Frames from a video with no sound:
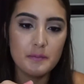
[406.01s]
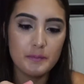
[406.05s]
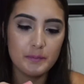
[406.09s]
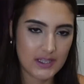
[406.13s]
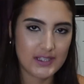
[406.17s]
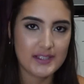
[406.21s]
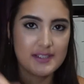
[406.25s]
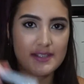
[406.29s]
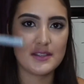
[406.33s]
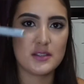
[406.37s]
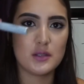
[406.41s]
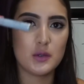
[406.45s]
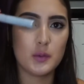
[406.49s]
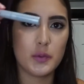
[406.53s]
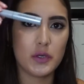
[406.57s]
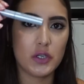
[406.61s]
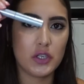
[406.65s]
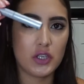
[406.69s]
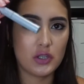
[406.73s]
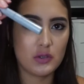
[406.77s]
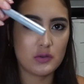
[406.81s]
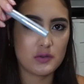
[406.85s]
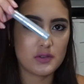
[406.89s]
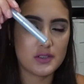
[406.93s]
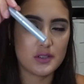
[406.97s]
It's super
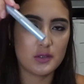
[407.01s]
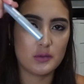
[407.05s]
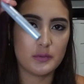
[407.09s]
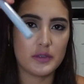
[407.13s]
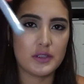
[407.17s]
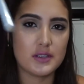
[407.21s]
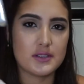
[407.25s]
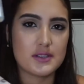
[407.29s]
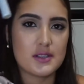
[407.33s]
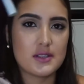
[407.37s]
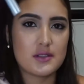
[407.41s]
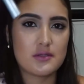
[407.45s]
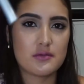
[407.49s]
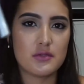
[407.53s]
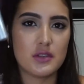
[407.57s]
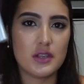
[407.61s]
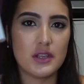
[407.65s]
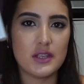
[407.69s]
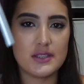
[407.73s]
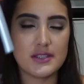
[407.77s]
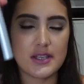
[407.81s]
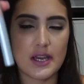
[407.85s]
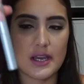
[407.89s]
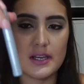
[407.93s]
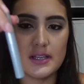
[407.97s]
cute too because it's
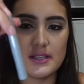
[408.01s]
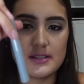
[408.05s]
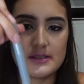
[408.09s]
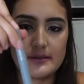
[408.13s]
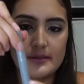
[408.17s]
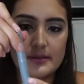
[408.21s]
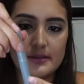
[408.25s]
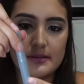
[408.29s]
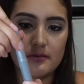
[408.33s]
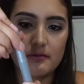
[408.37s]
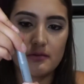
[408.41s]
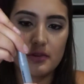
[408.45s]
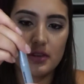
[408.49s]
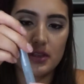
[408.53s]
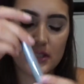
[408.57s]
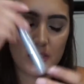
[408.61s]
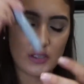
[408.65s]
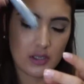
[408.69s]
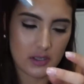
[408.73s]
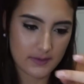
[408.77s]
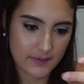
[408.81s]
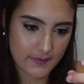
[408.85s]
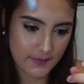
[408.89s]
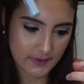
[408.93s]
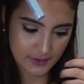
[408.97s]
really tiny, so it's really
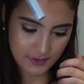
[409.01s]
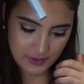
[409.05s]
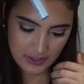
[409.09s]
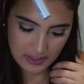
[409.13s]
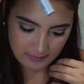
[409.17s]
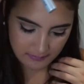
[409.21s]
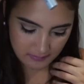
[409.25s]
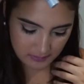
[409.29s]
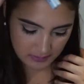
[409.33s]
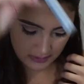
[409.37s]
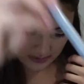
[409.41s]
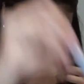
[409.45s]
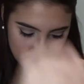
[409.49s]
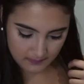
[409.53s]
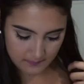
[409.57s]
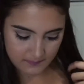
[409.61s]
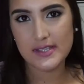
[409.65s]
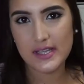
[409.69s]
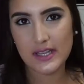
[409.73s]
good for traveling.